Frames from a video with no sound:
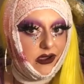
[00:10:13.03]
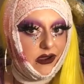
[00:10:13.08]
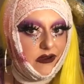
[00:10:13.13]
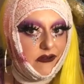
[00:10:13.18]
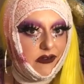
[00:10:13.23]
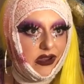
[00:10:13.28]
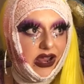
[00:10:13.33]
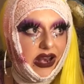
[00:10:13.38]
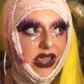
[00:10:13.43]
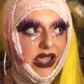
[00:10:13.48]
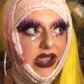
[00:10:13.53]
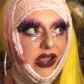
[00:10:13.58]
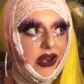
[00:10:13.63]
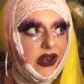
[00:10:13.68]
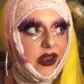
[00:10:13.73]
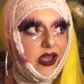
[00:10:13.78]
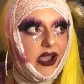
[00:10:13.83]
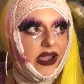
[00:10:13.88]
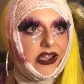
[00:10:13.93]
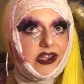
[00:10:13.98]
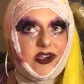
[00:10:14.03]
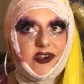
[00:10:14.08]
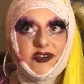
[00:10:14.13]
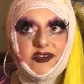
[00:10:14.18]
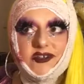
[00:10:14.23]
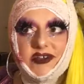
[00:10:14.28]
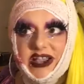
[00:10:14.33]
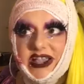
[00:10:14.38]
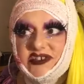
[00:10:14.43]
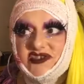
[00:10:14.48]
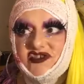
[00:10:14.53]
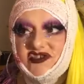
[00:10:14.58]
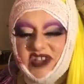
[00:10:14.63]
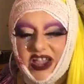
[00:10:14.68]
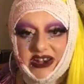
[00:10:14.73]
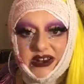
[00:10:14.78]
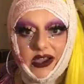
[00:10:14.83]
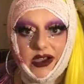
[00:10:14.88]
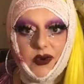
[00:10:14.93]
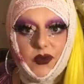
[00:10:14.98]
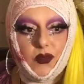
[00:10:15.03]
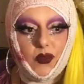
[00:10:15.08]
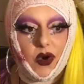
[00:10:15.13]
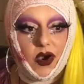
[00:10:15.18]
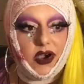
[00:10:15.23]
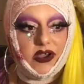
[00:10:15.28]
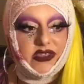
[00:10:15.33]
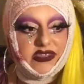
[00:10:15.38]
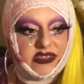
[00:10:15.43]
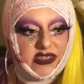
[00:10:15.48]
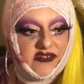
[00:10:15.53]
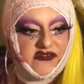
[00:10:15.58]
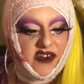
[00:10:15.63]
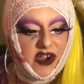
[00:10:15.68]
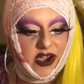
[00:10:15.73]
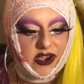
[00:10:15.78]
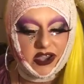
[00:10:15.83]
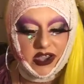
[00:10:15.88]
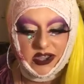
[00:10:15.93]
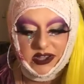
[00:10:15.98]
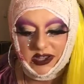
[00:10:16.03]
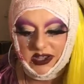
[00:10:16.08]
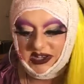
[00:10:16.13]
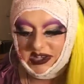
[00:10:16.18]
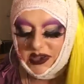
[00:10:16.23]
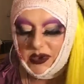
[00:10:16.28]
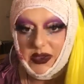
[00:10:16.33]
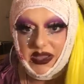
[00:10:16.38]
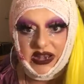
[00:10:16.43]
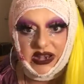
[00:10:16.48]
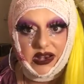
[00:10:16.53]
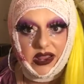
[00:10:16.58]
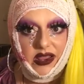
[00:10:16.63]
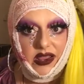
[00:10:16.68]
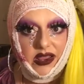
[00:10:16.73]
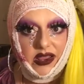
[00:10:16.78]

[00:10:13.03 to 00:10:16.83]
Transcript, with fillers: Really? Like, Kris Jenner, what the fuck are you doing?